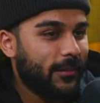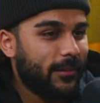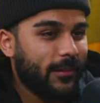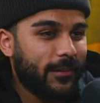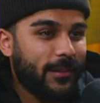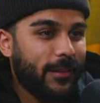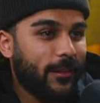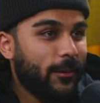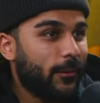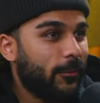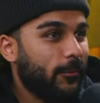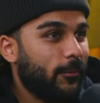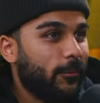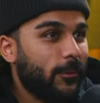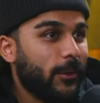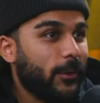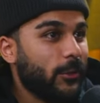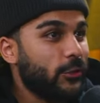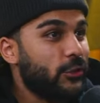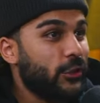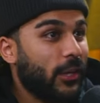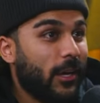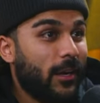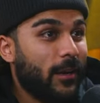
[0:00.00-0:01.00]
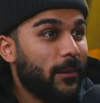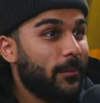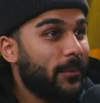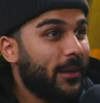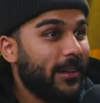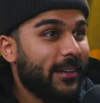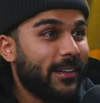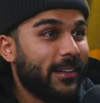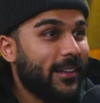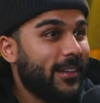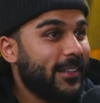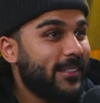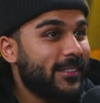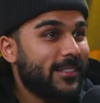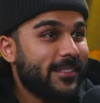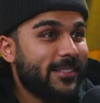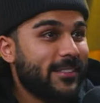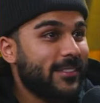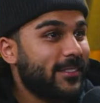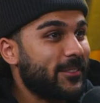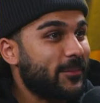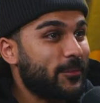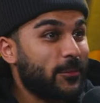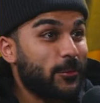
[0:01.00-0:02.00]
get a real job, I
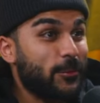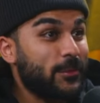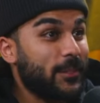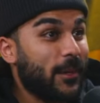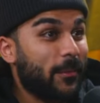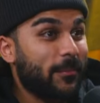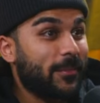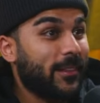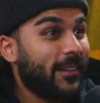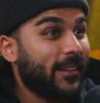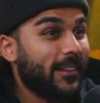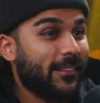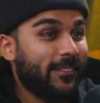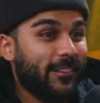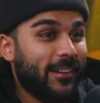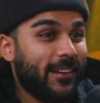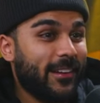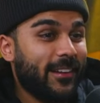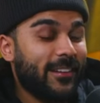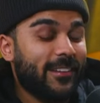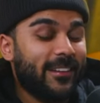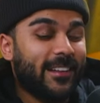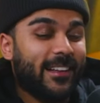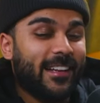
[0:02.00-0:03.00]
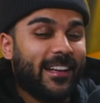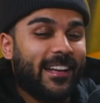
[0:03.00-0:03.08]
guess, do something, right?